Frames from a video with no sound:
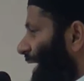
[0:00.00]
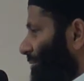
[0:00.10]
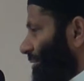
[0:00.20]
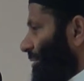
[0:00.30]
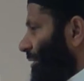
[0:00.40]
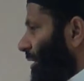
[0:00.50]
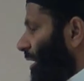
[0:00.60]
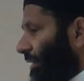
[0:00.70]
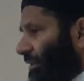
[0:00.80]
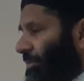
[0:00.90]
house,
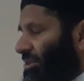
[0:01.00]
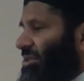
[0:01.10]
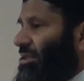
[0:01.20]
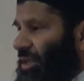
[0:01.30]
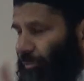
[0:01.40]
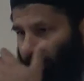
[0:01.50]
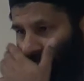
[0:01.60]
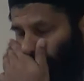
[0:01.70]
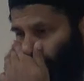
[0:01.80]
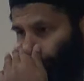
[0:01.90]
around the Masjid
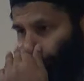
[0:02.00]
al-Nabawi.